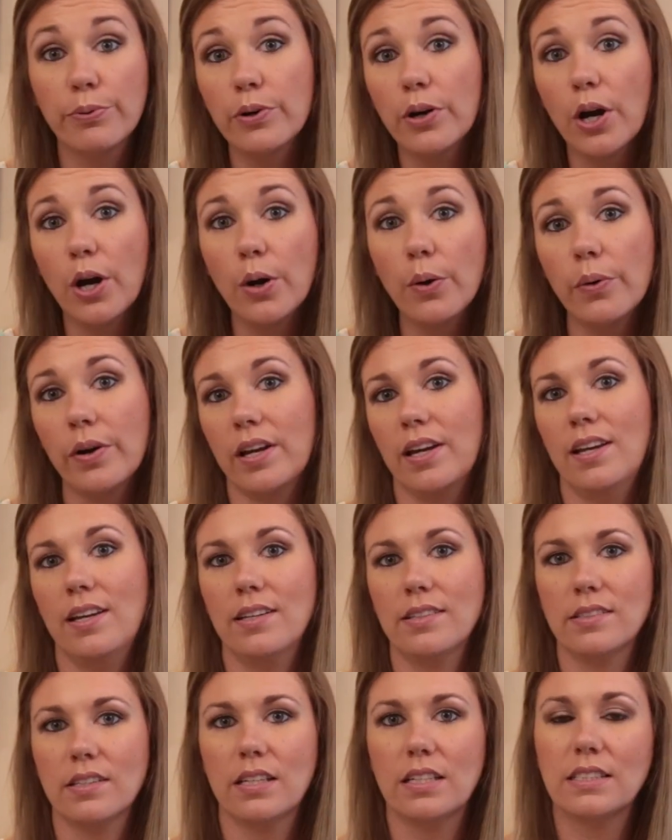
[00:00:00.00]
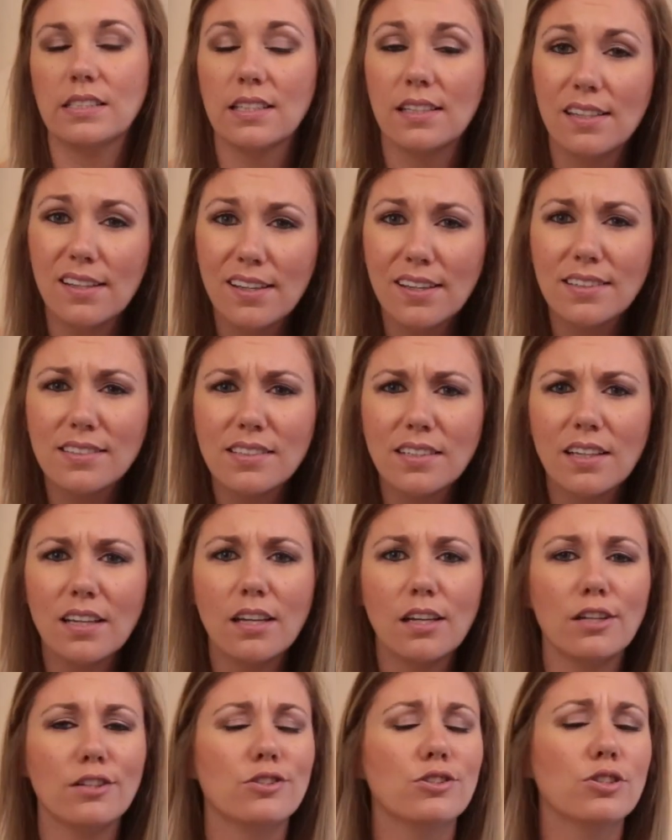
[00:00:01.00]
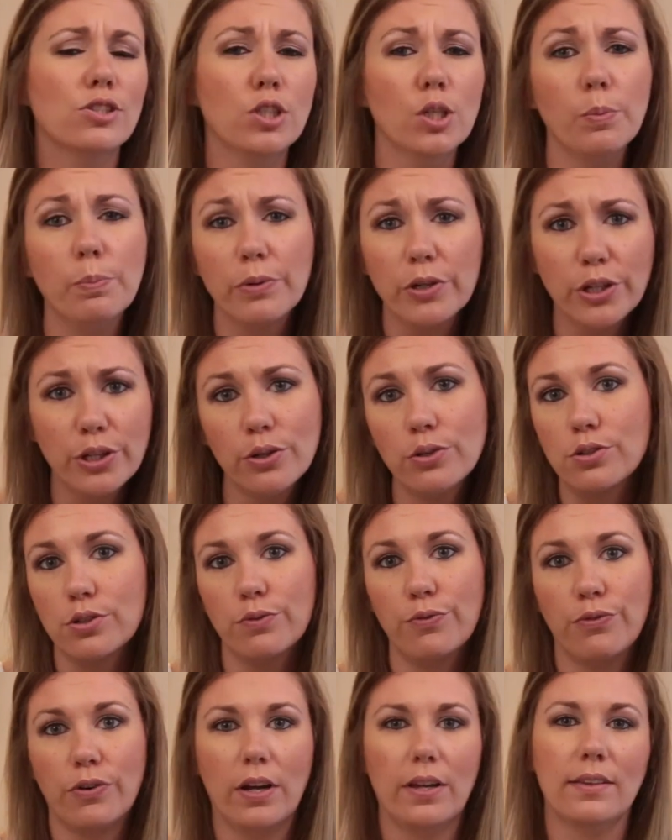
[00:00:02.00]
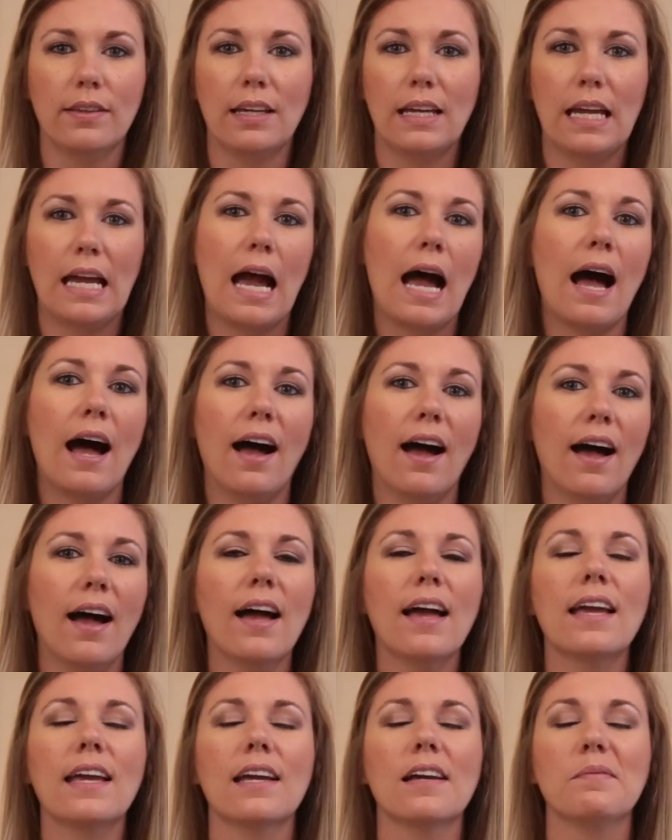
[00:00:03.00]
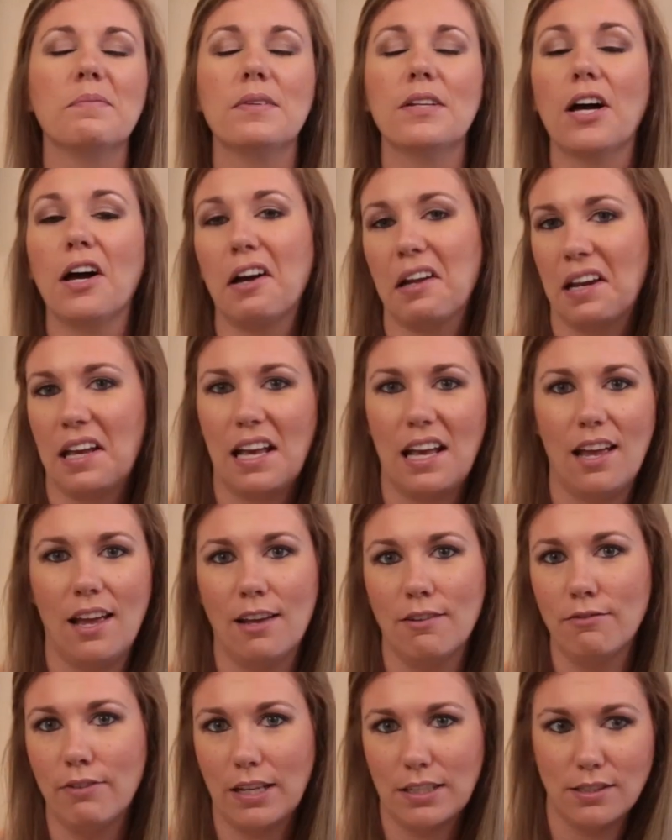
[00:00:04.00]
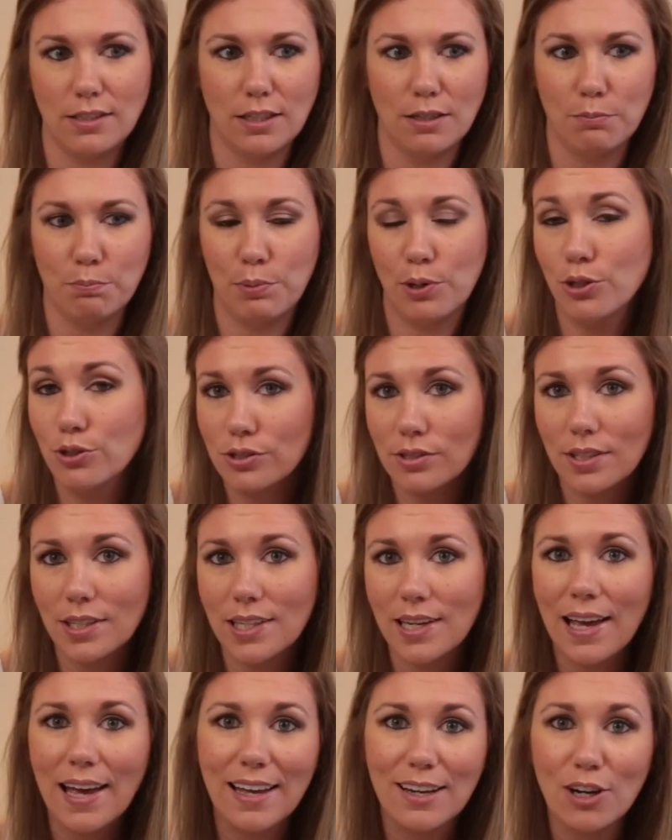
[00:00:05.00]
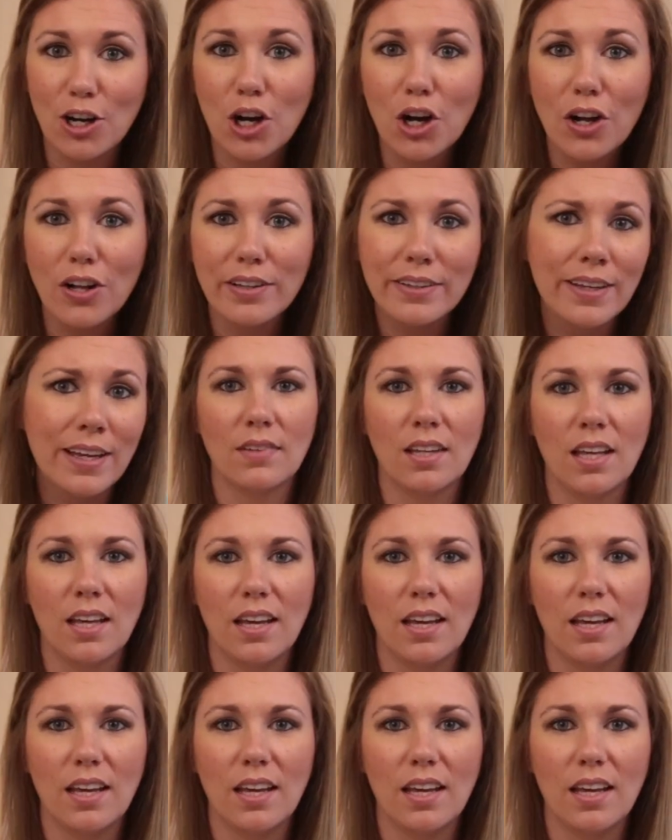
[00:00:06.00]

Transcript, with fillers: Pro is it's easy, it's super user friendly. I am not a investing person at all.